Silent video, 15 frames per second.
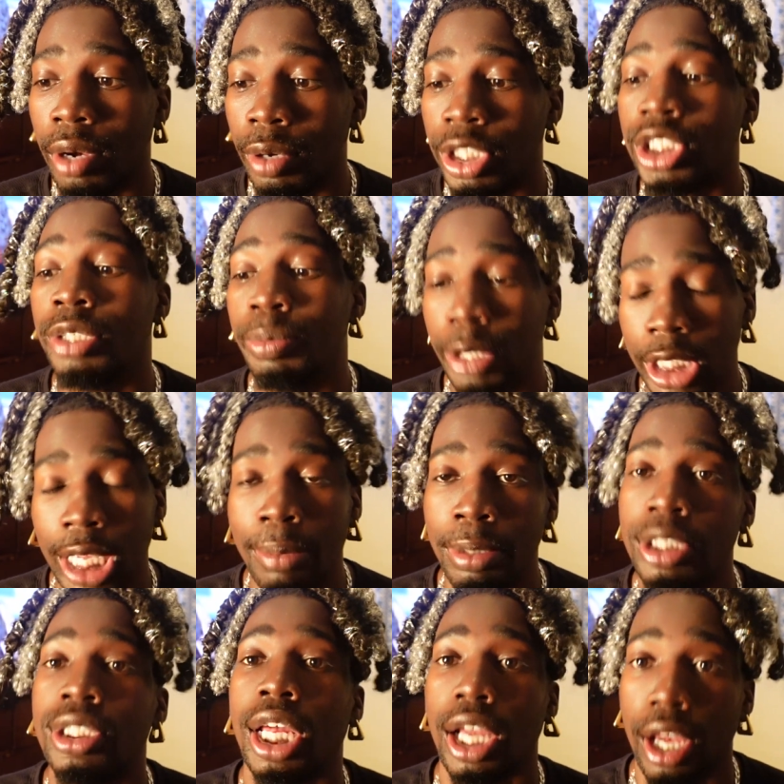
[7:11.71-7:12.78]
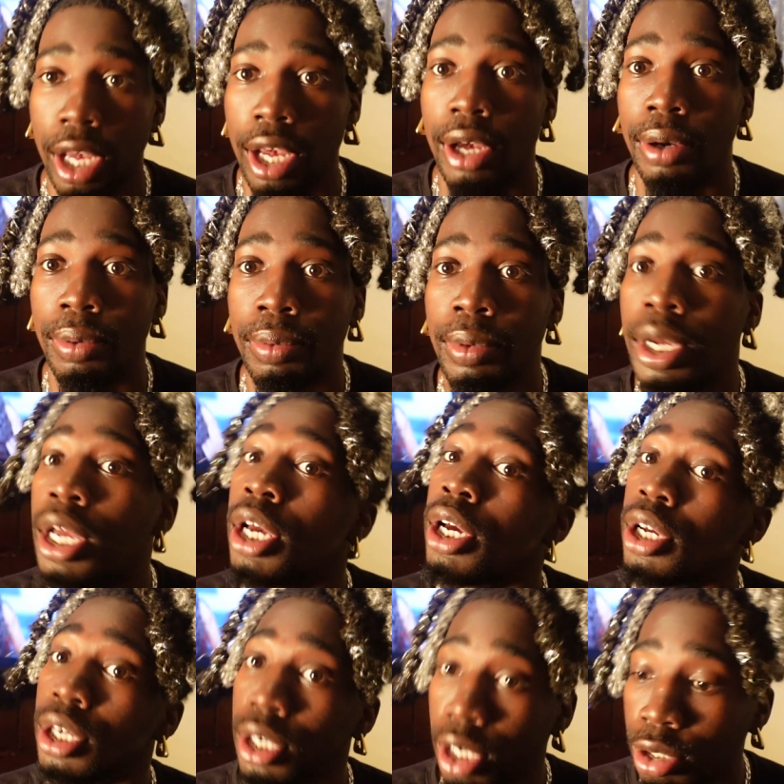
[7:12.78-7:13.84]
and she beat that bitch like a hoe.
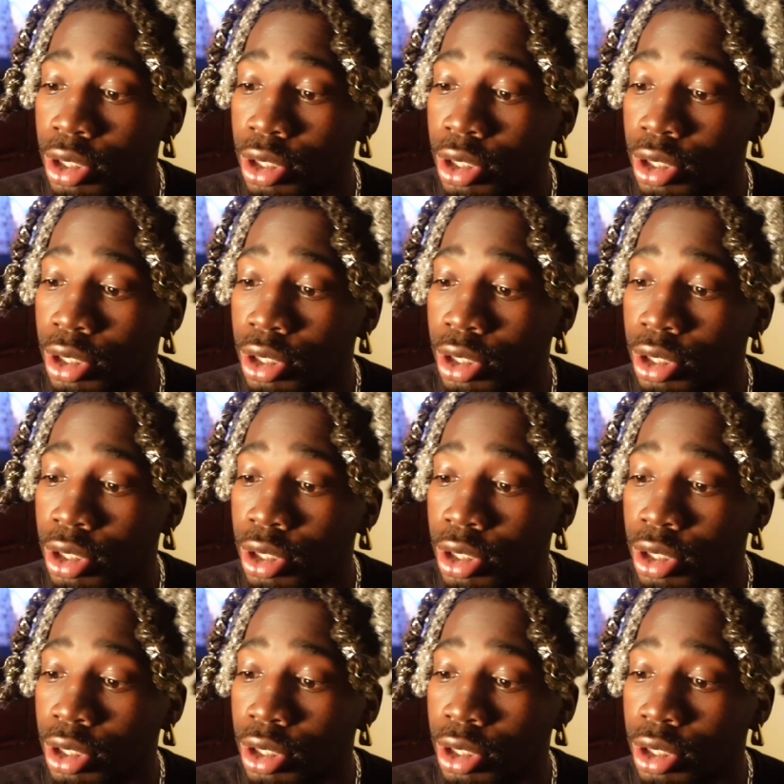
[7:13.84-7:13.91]
No